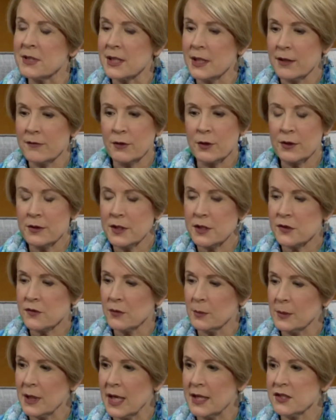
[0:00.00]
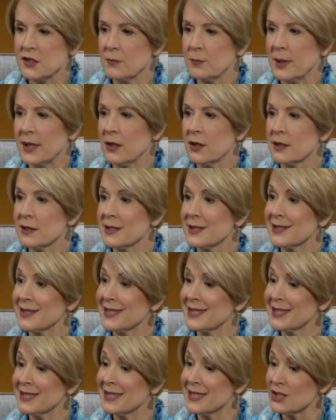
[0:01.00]
and I've heard this from lots of parents,
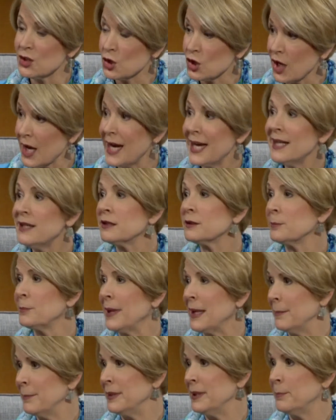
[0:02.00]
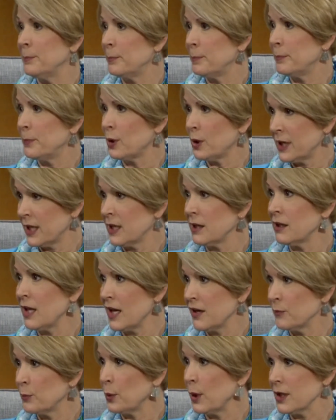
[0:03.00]
the child may be putting a
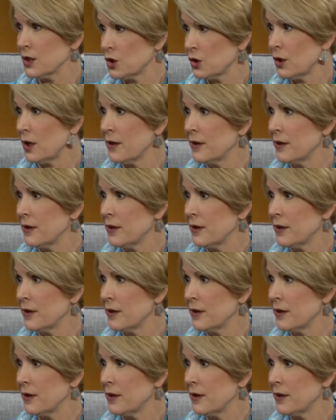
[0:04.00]
lot of pressure on